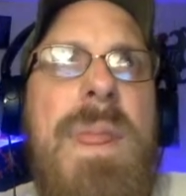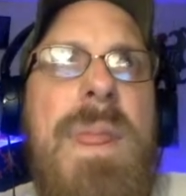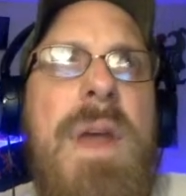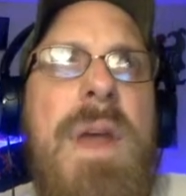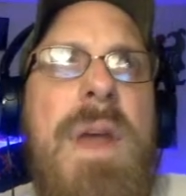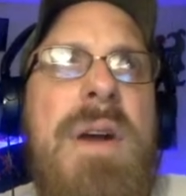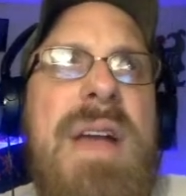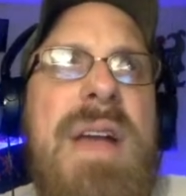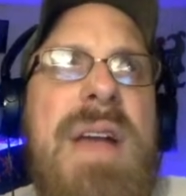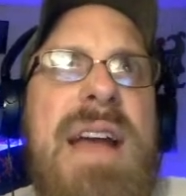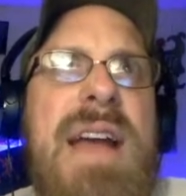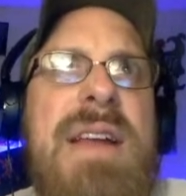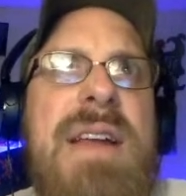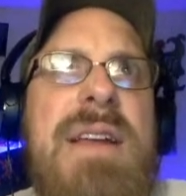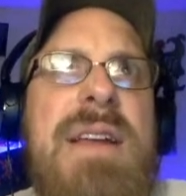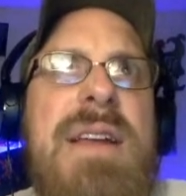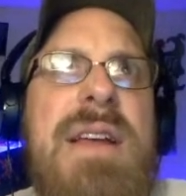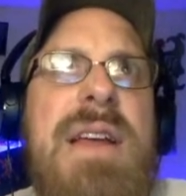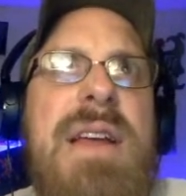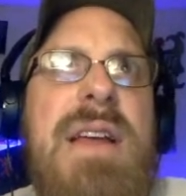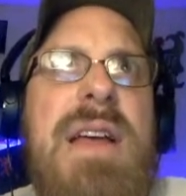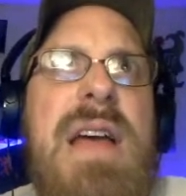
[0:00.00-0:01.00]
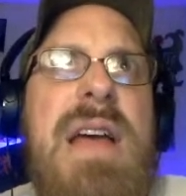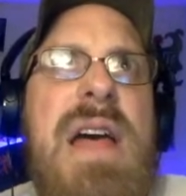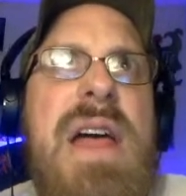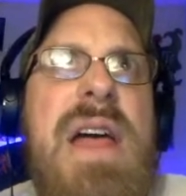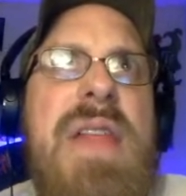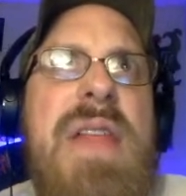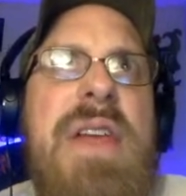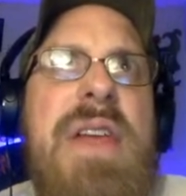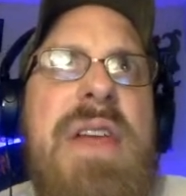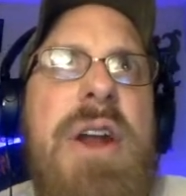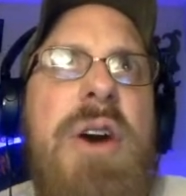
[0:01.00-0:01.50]
okay,
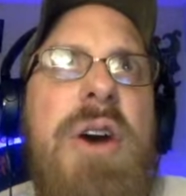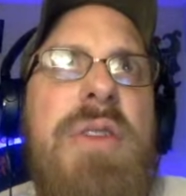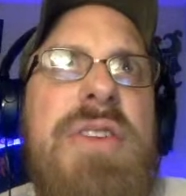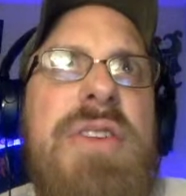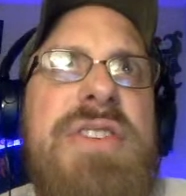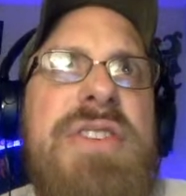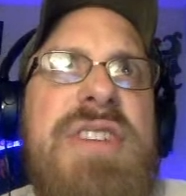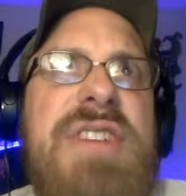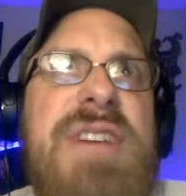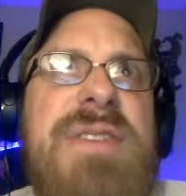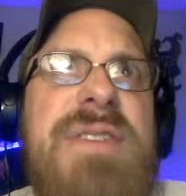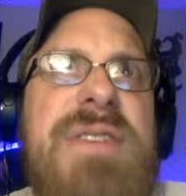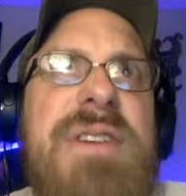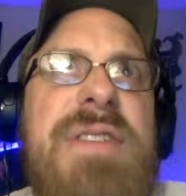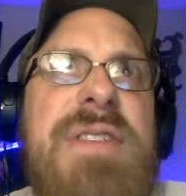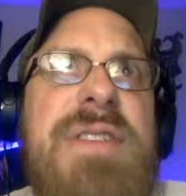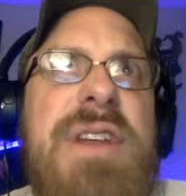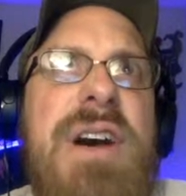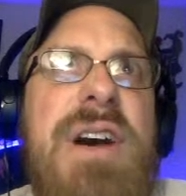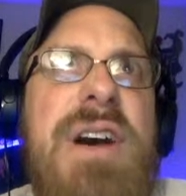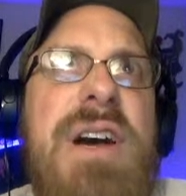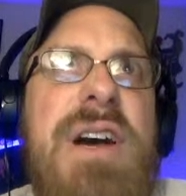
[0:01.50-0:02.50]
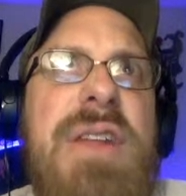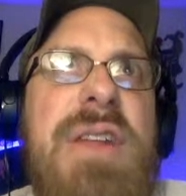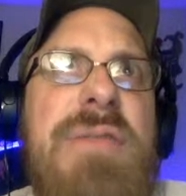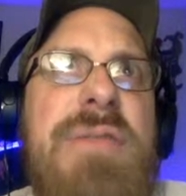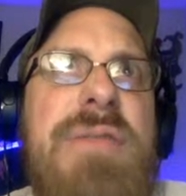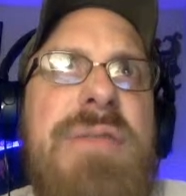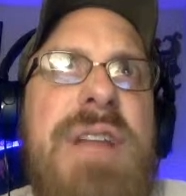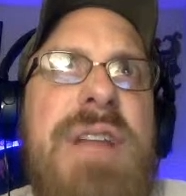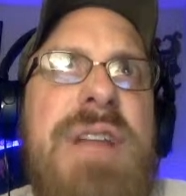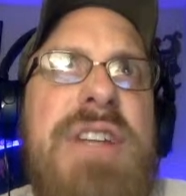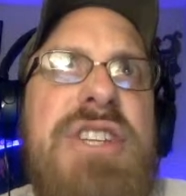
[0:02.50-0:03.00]
that all the stuff of the
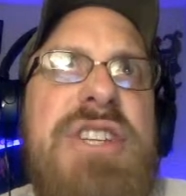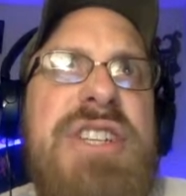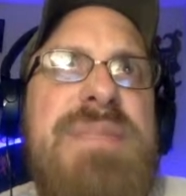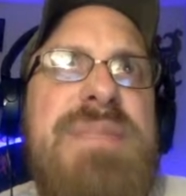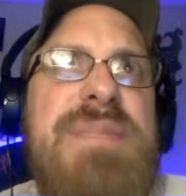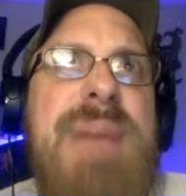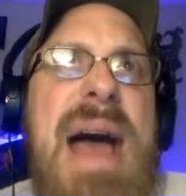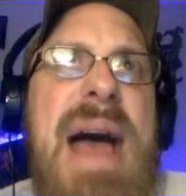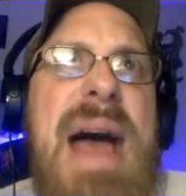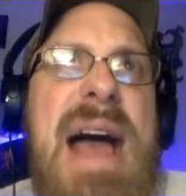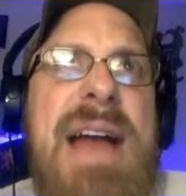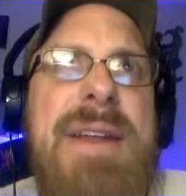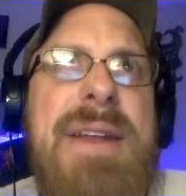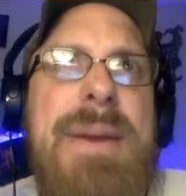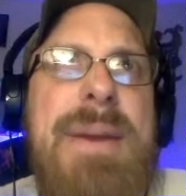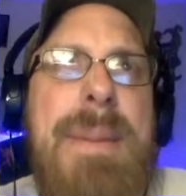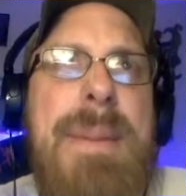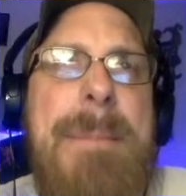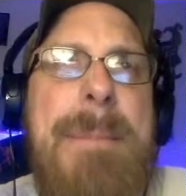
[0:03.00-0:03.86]
flesh is bad.